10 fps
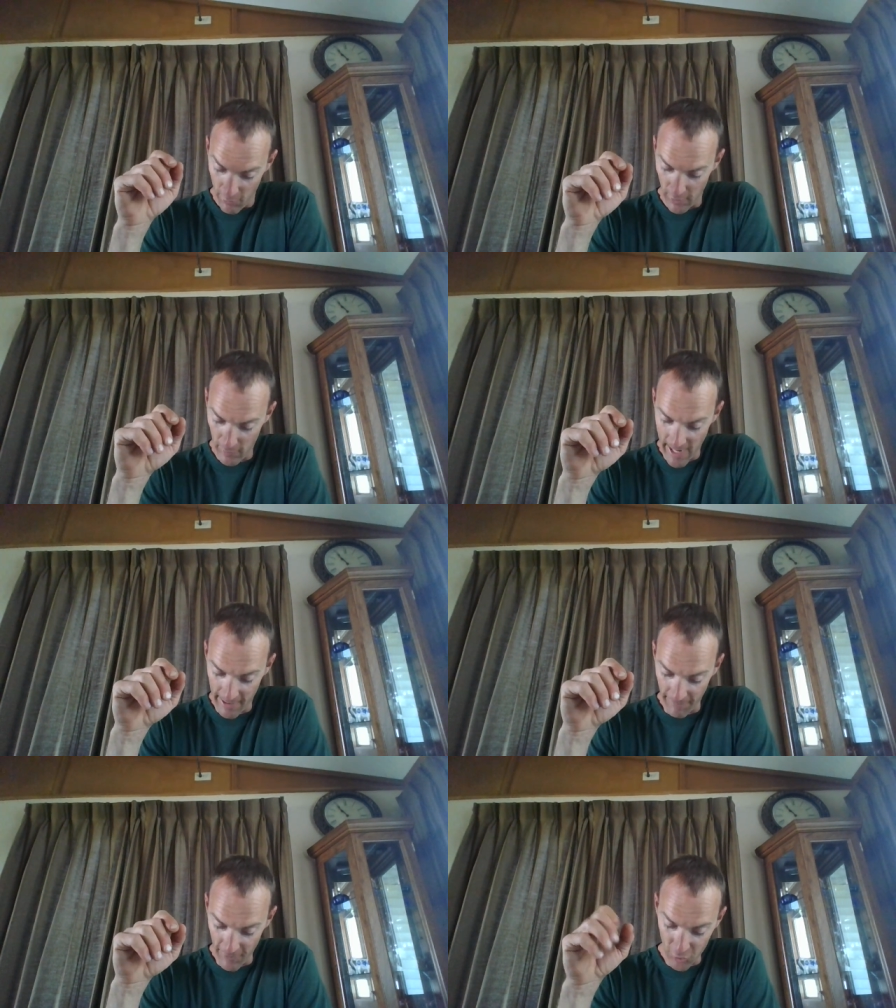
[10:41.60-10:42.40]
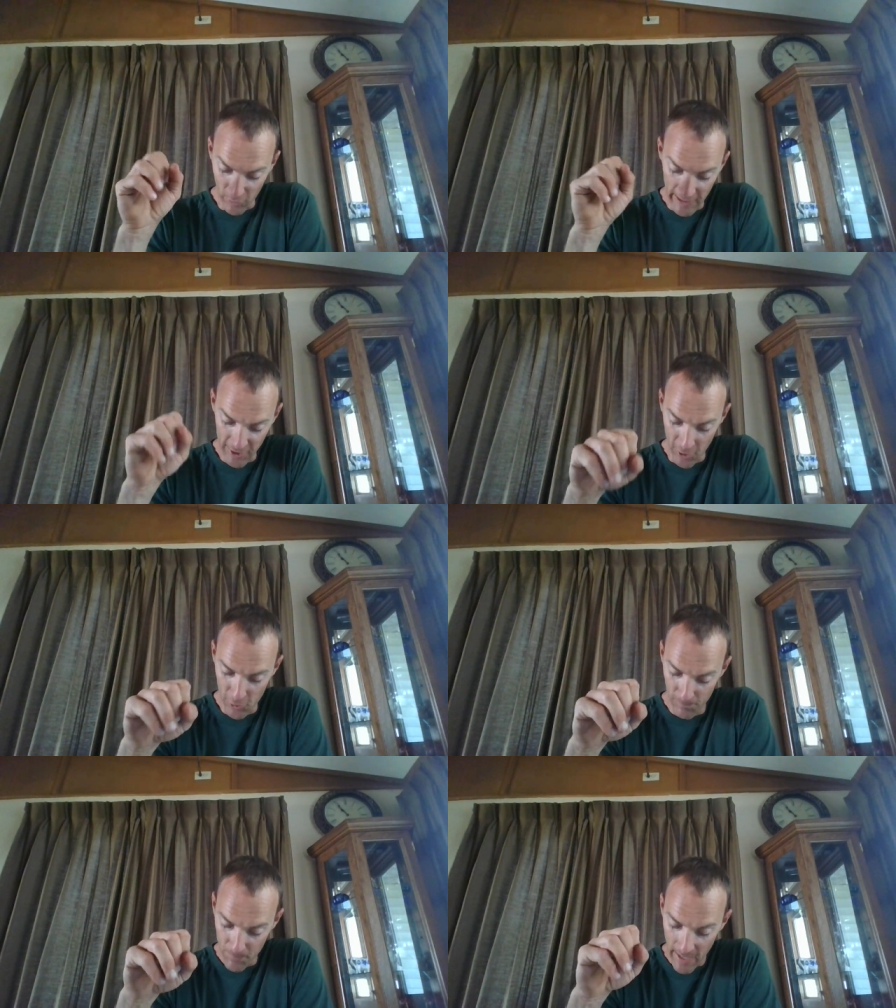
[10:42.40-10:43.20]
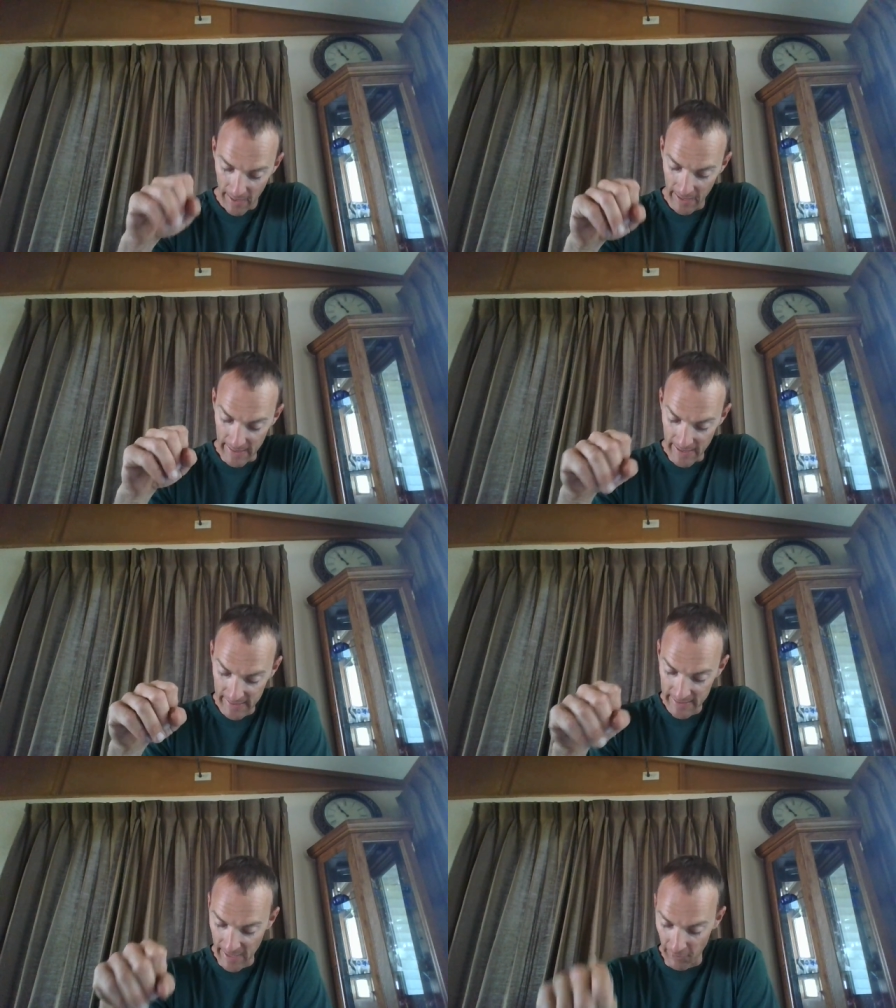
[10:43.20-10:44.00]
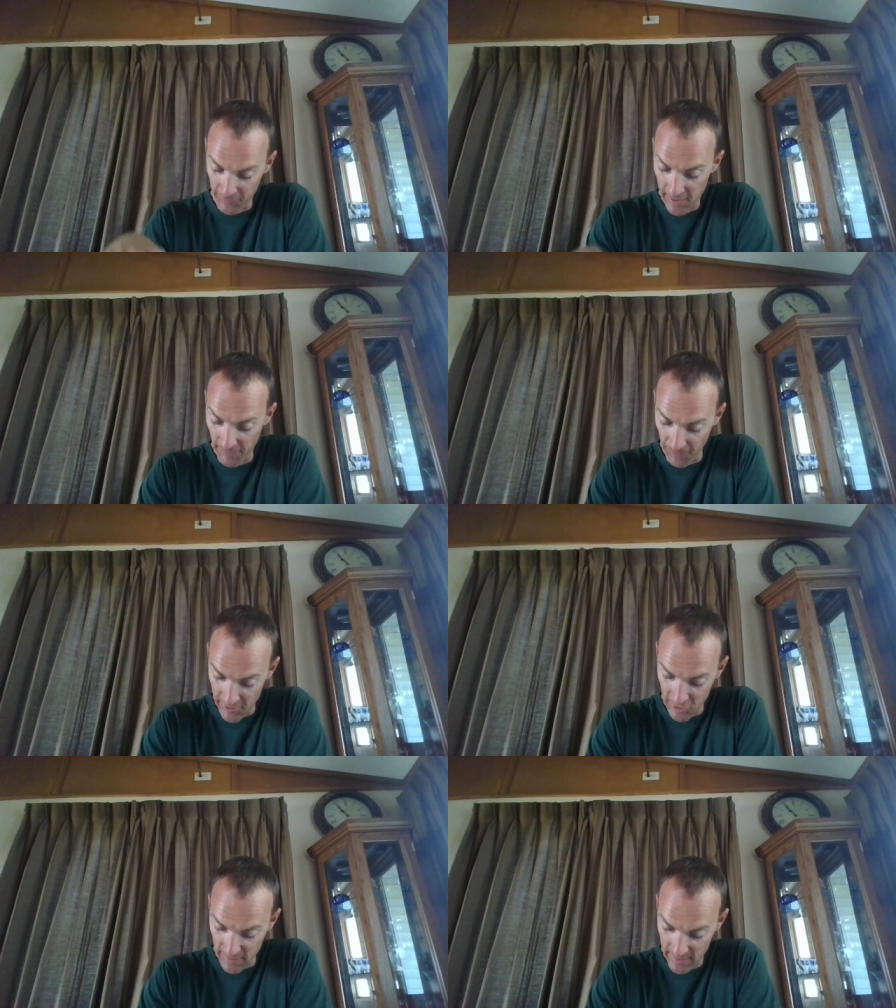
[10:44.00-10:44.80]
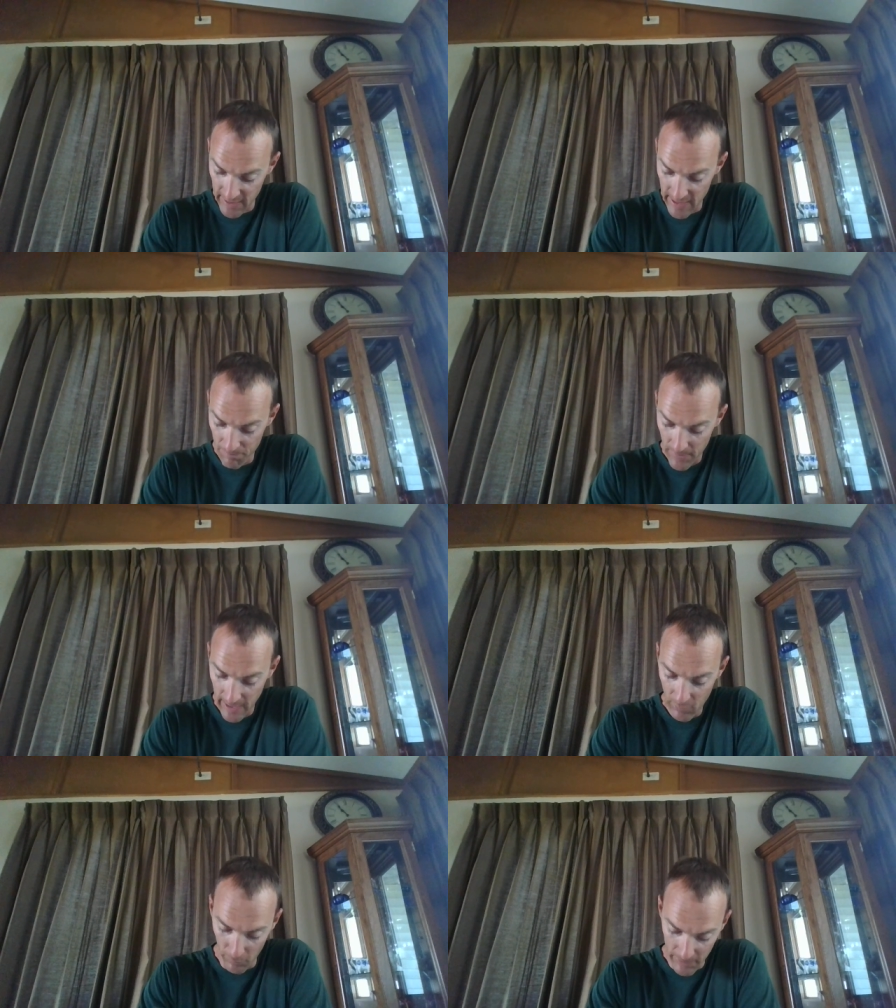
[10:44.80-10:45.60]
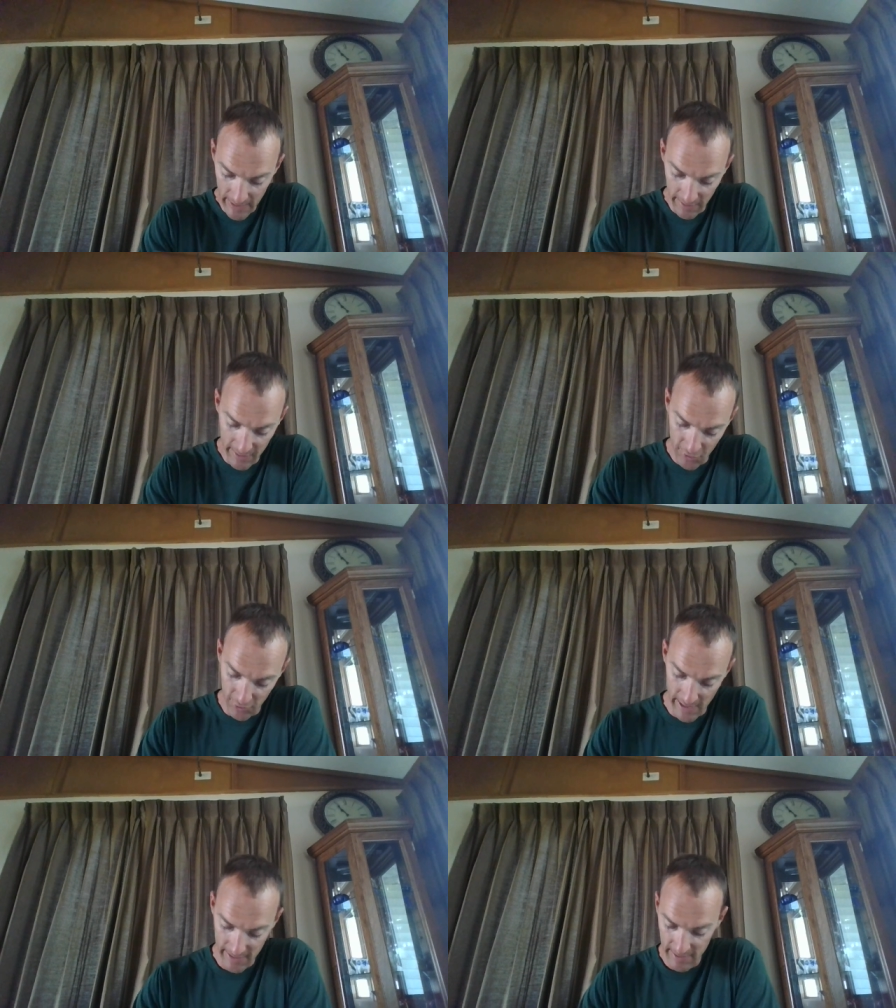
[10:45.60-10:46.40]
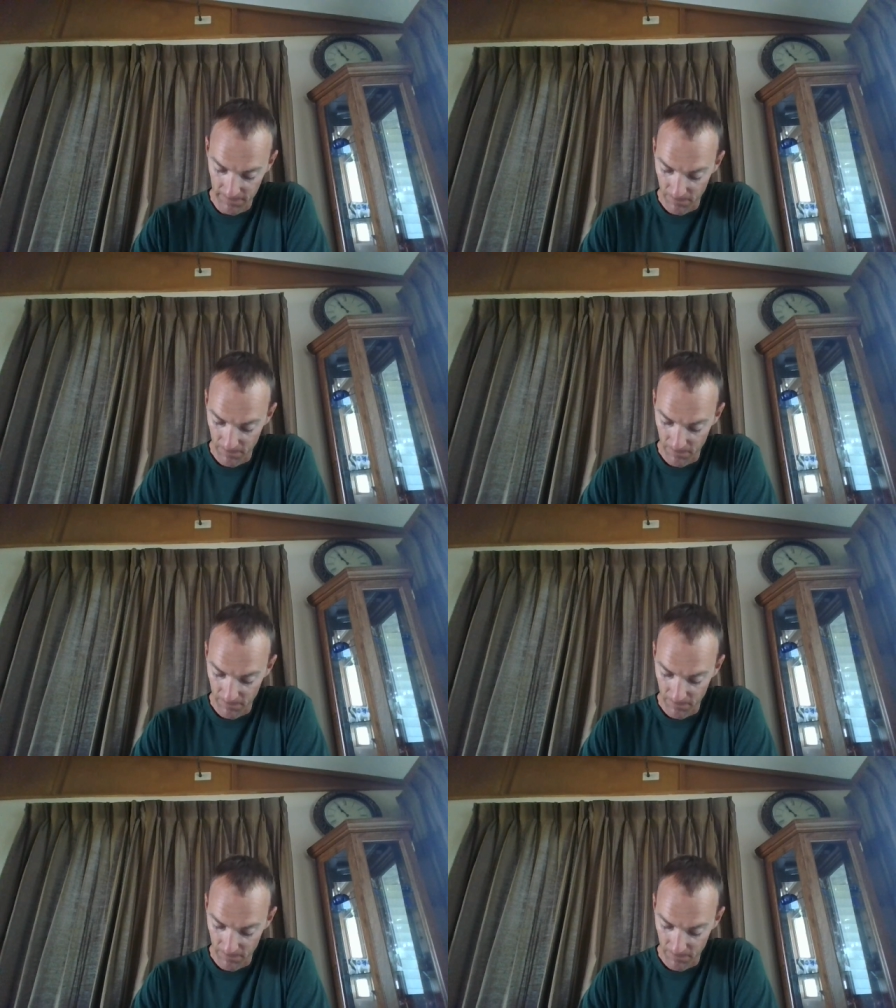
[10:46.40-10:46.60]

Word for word: Where are we at here? Verse 22 In his self sufficiency, he will be in distress.